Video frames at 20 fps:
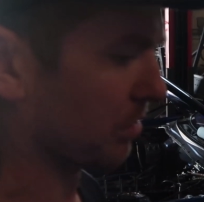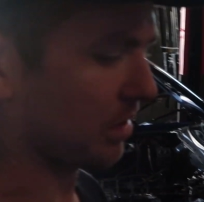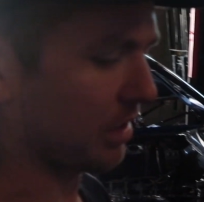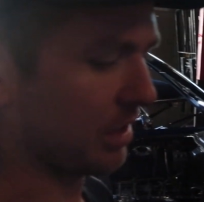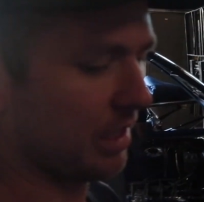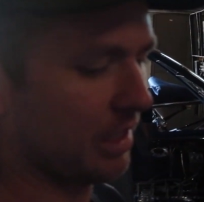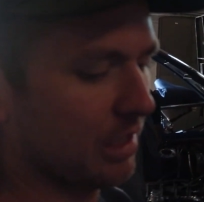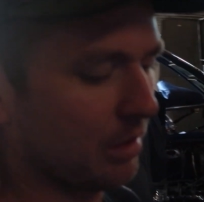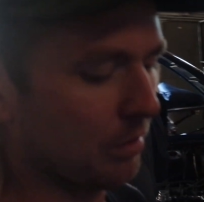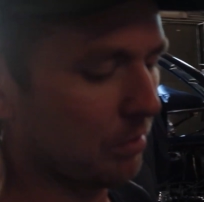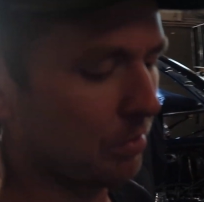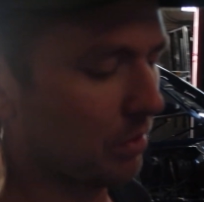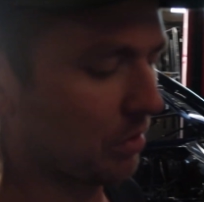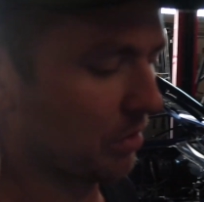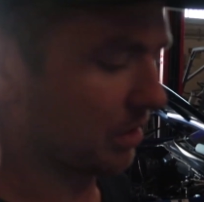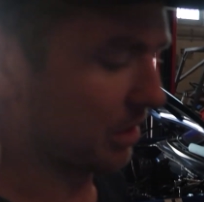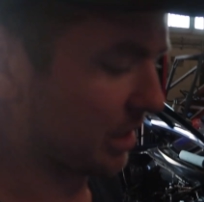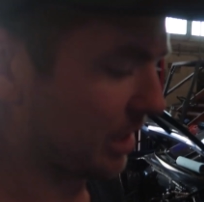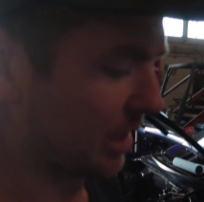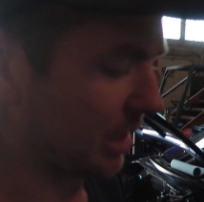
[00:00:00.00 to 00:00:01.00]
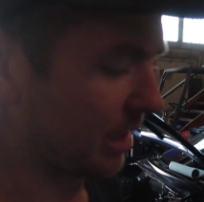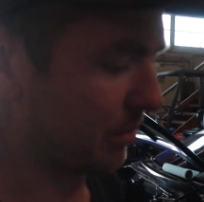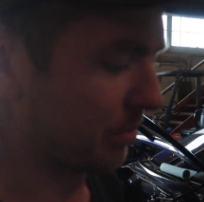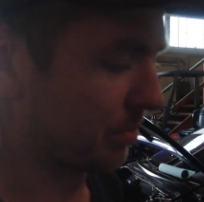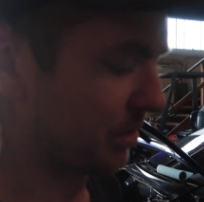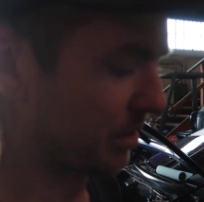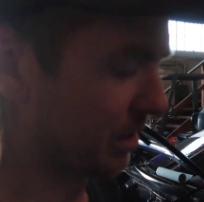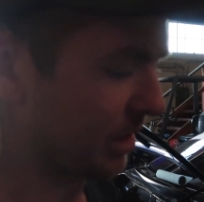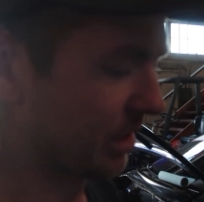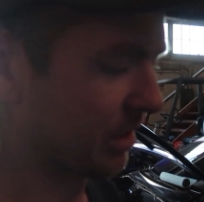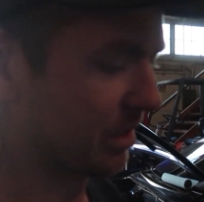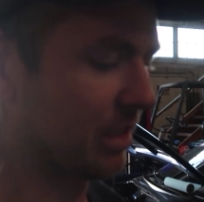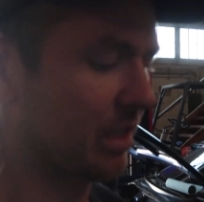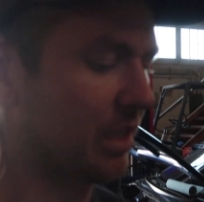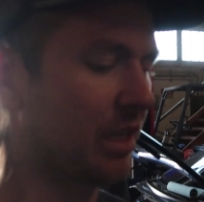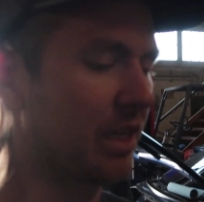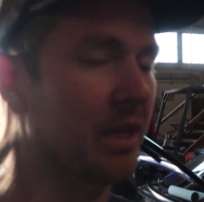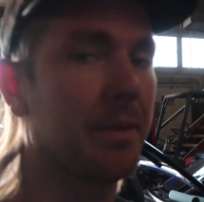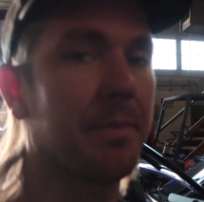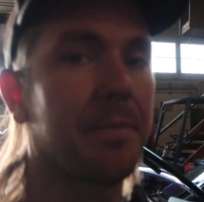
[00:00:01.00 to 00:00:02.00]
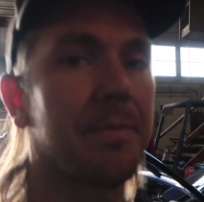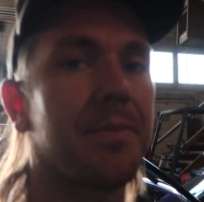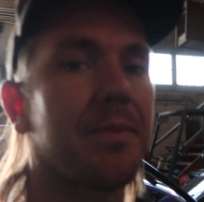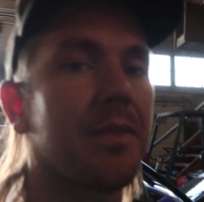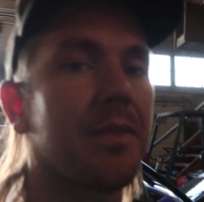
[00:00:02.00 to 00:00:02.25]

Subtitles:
We're going to end up pulling it out, but not today.